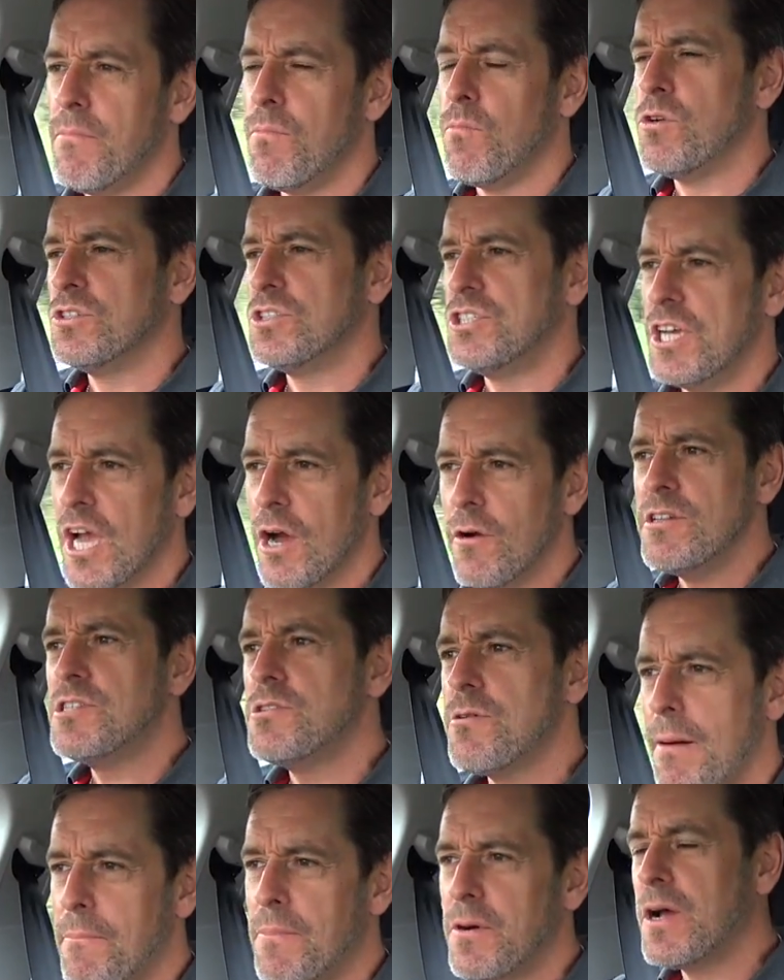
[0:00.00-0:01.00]
Once you go
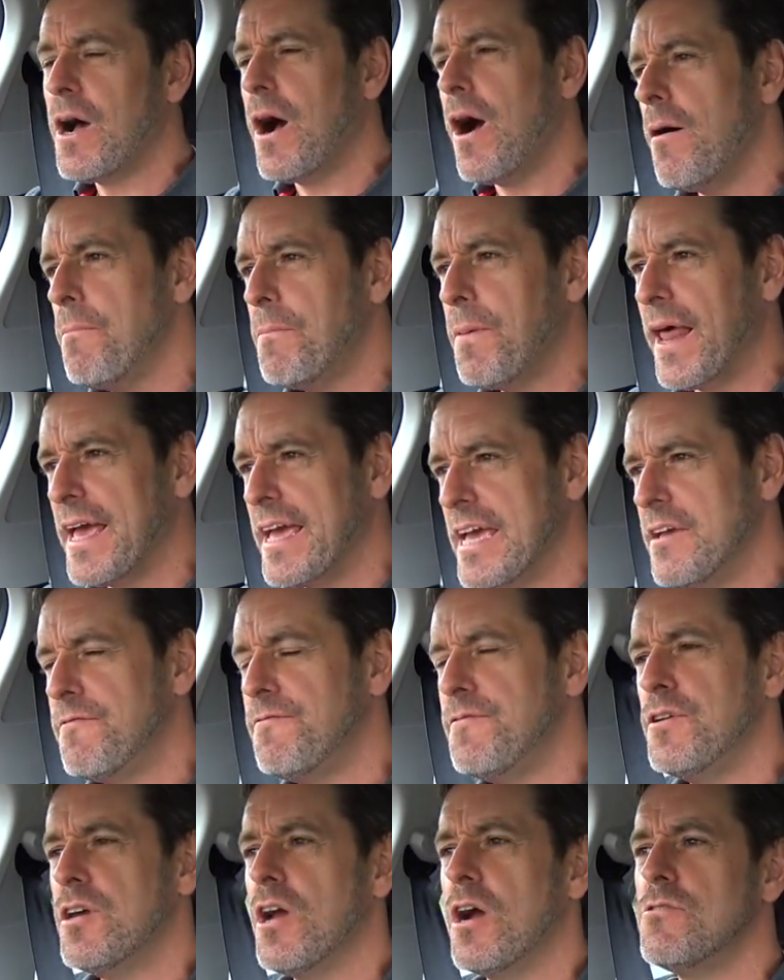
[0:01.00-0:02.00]
into Apple CarPlay,
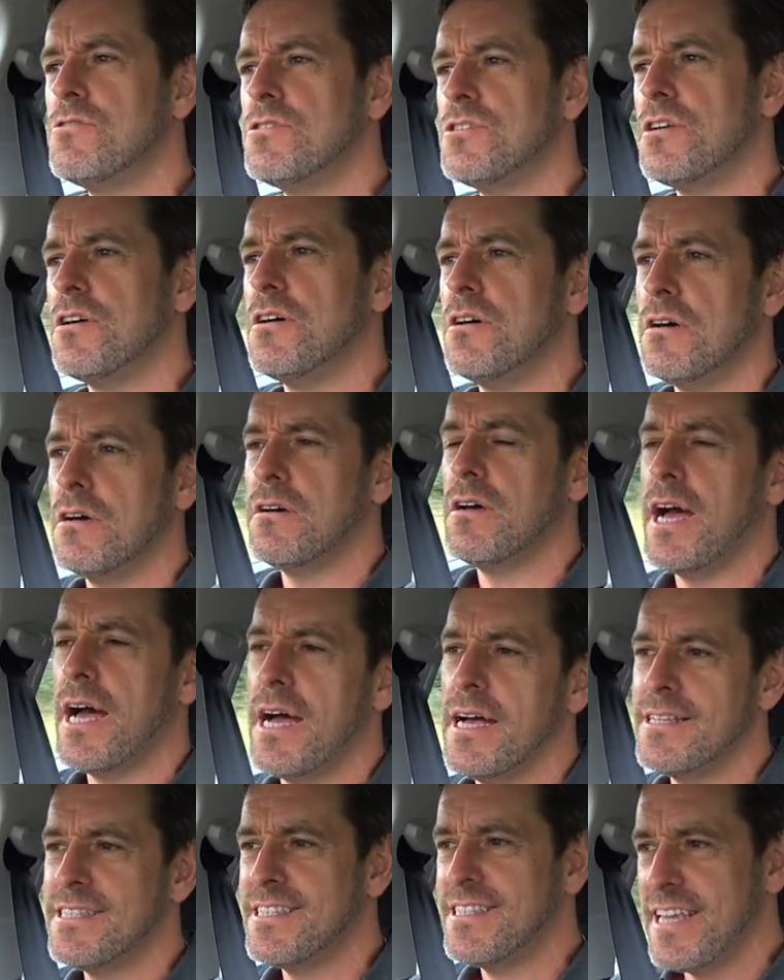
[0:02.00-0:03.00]
if you go to
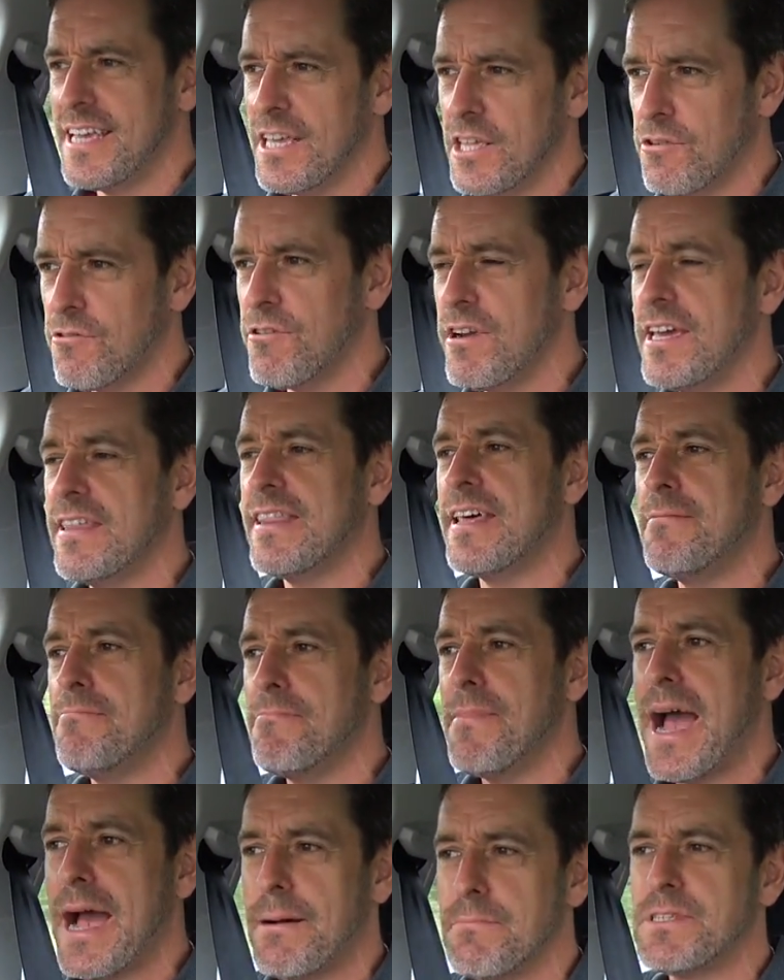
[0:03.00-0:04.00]
Sync 3 and then
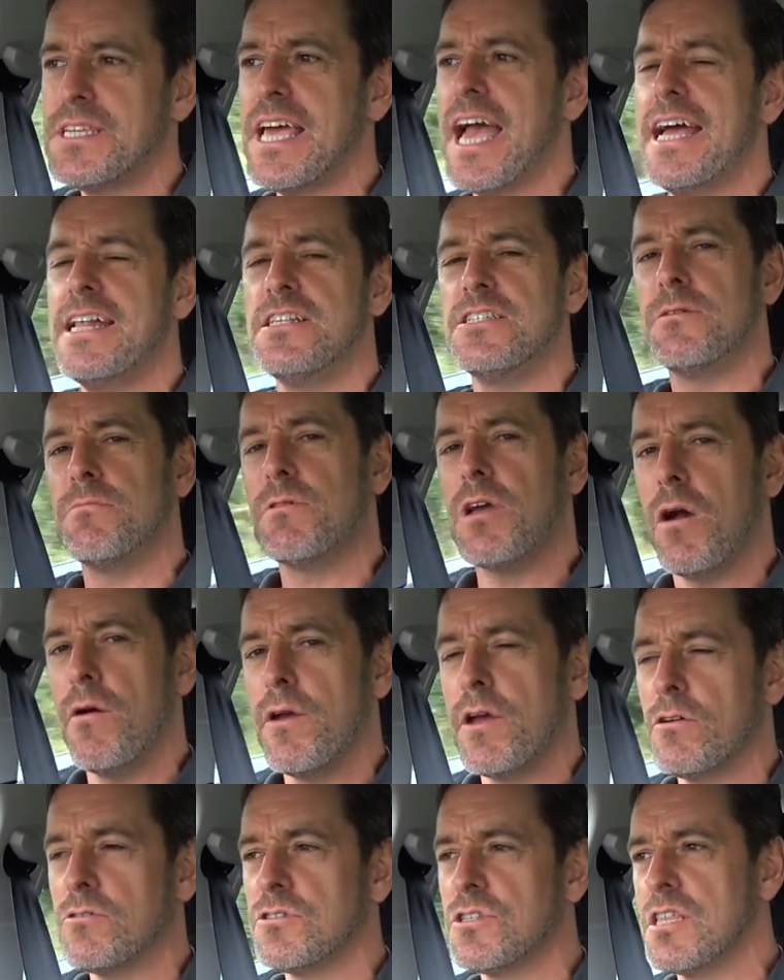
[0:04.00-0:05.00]
Maps, it ends up
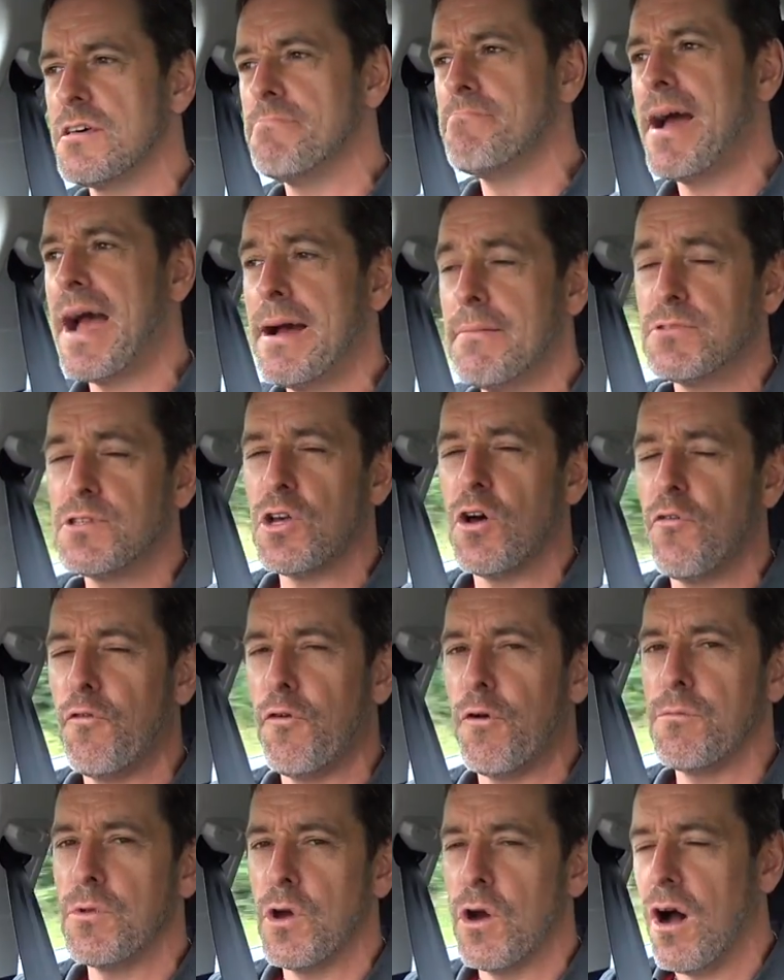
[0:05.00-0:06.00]
going onto the maps
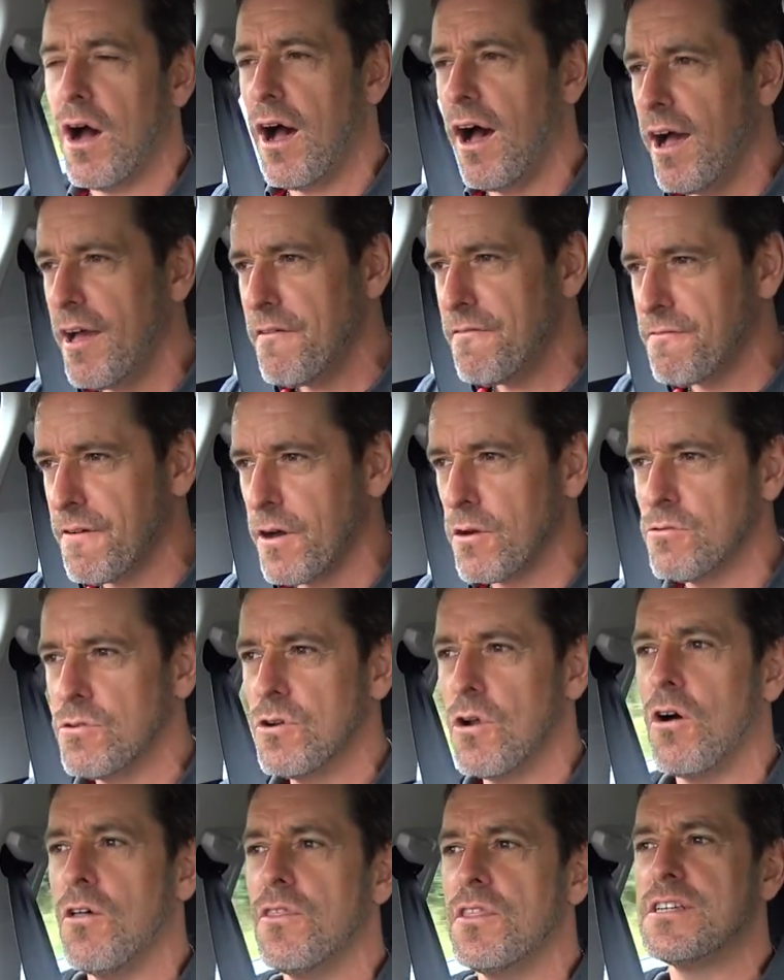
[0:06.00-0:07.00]
from your iPhone,
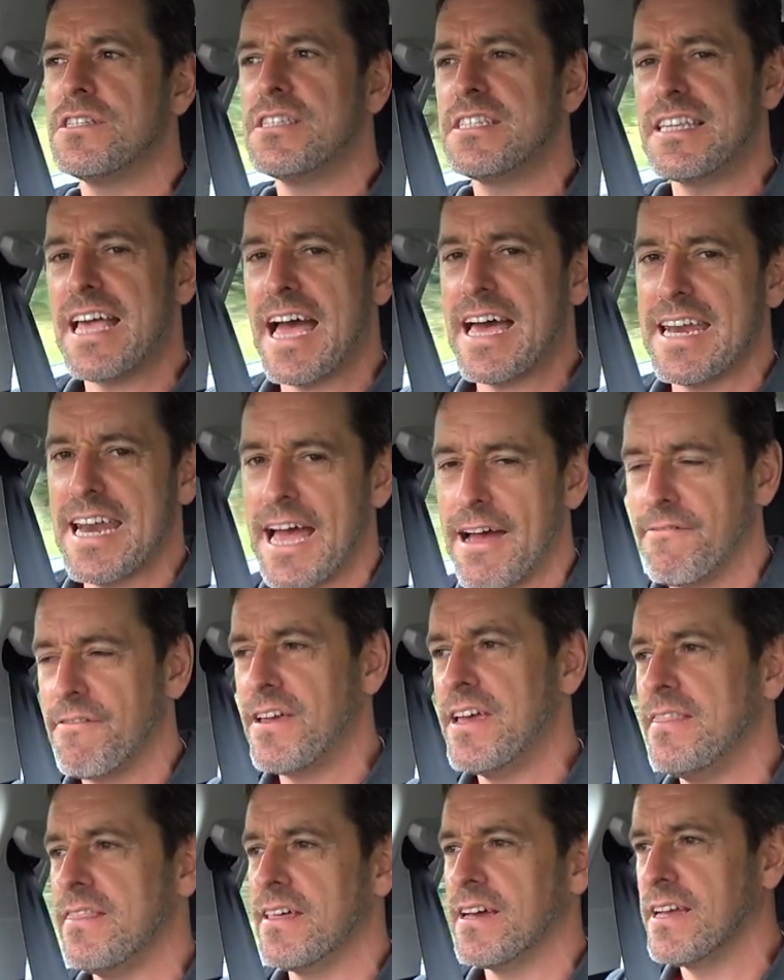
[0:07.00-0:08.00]
not the
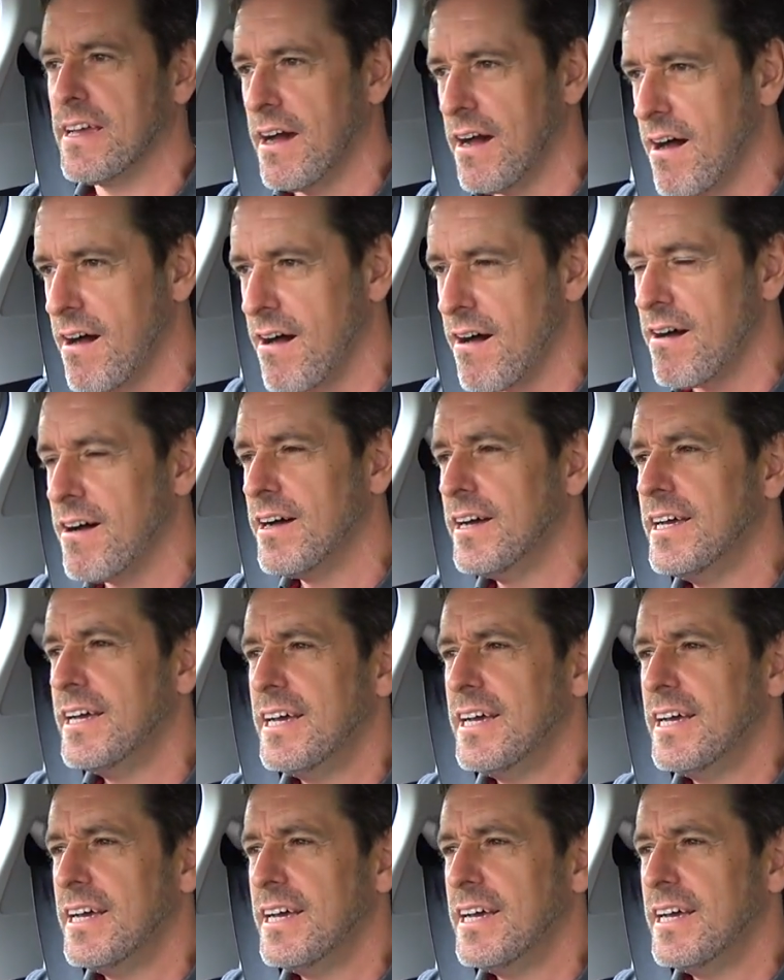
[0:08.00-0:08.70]
sat-nav in the car.